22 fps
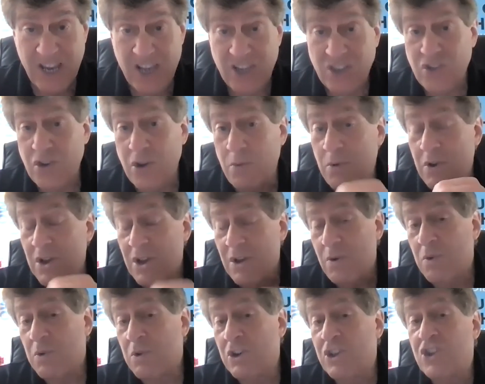So,
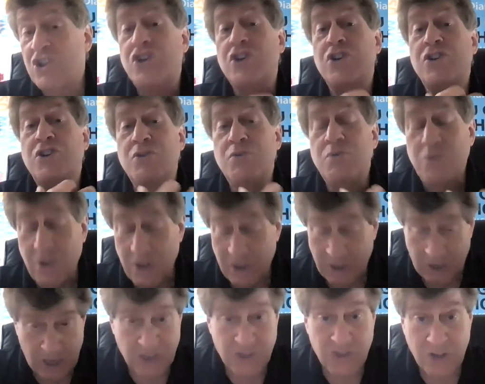should you,
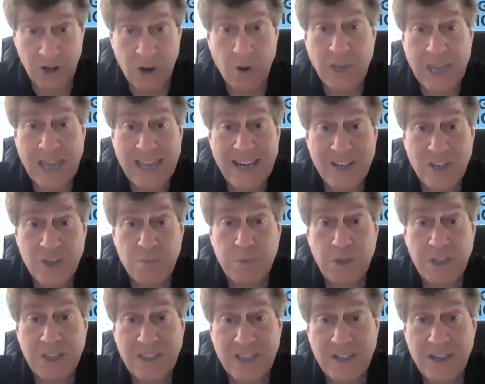is it okay to
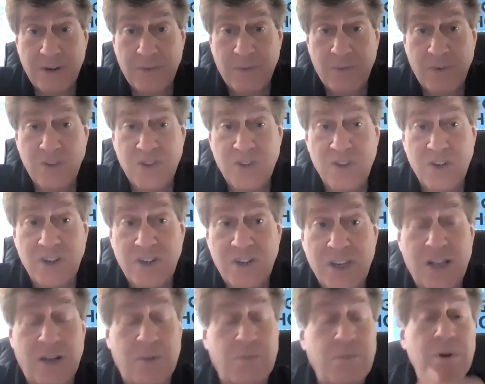split the difference in a
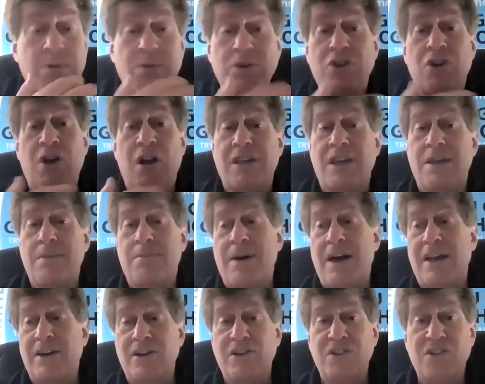deal? And we were talking
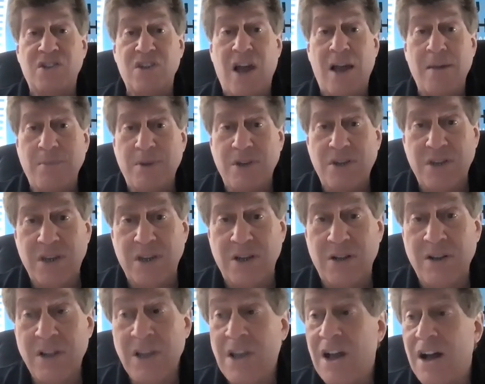about an assignment
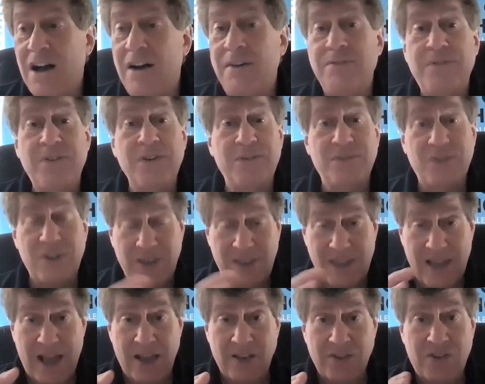deal of
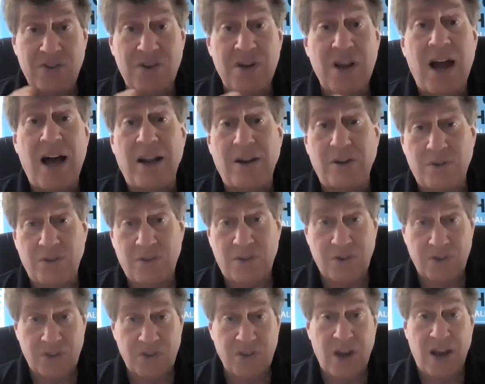$50,000
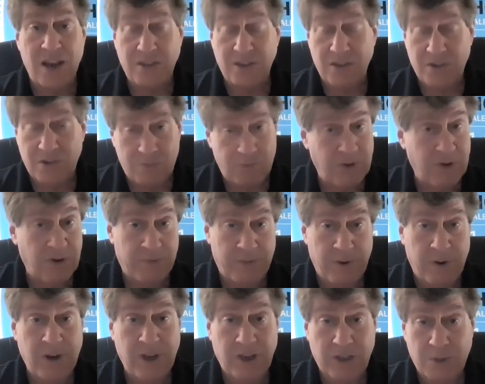to assign this
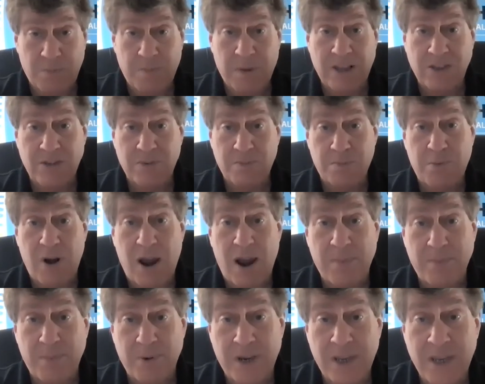very expensive
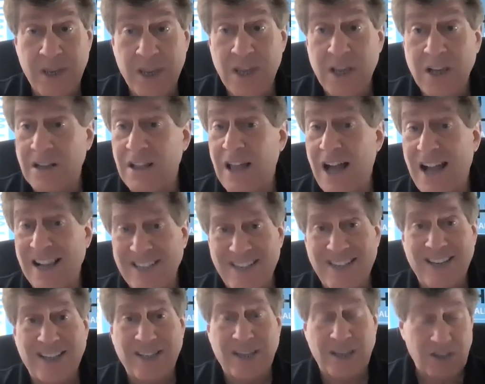property, clock's
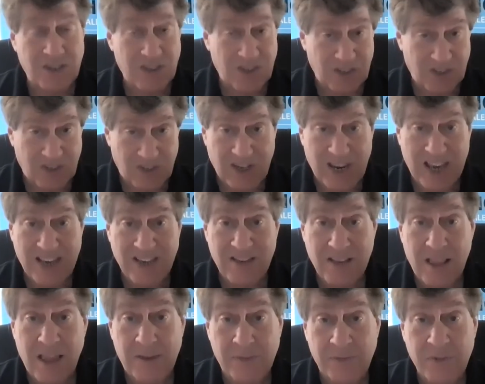ticking, six days
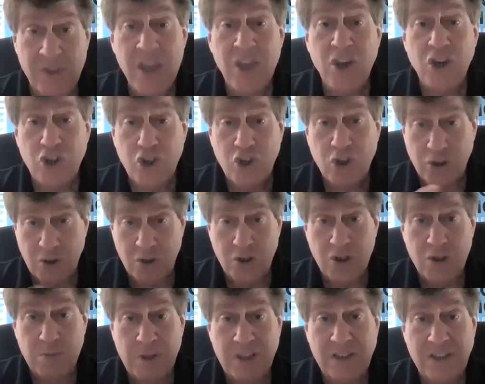left. Should you
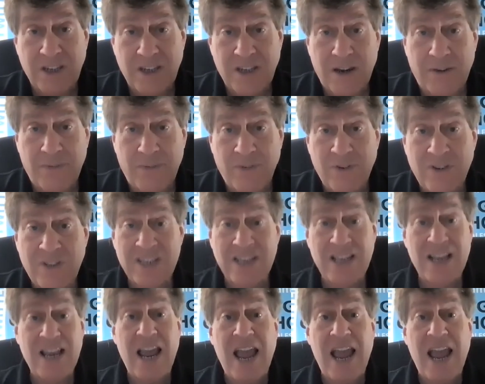split the difference?